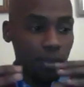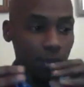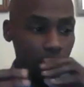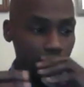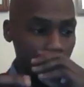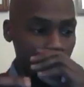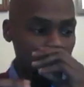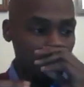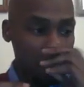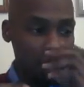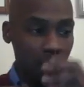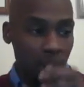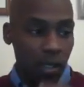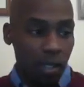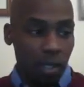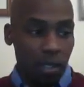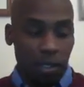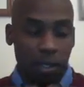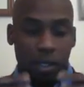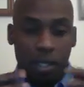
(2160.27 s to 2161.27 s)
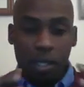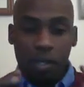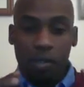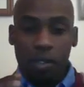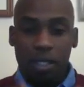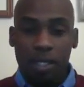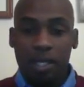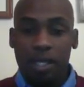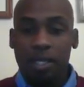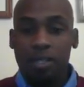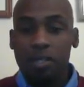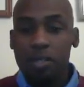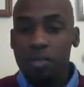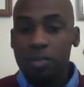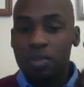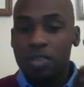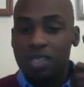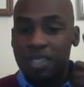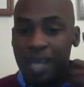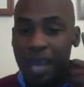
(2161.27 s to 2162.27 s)
to literally
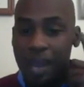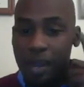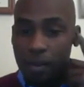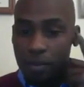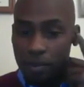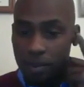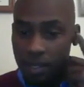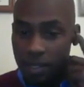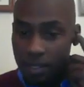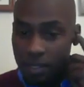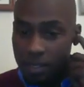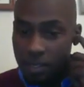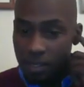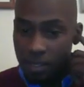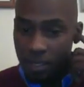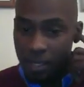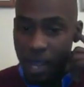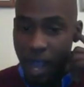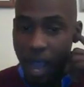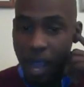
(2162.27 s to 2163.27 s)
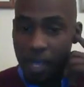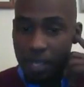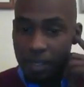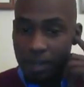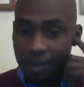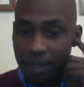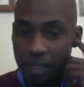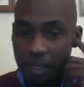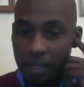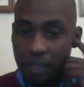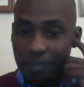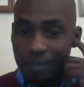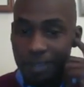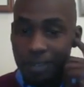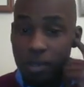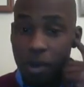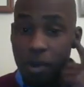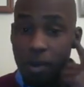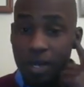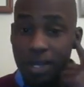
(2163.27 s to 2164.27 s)
induce sound into the cochlea of
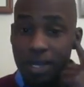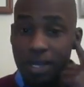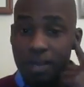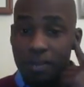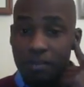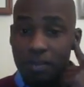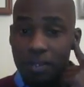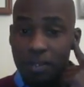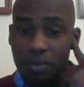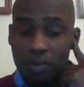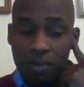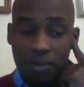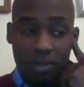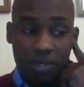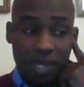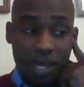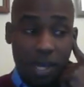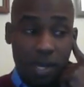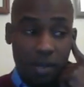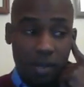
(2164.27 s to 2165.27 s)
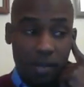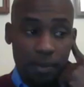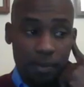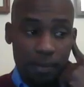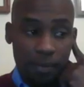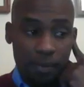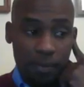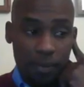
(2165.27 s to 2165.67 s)
a targeted individual's ear,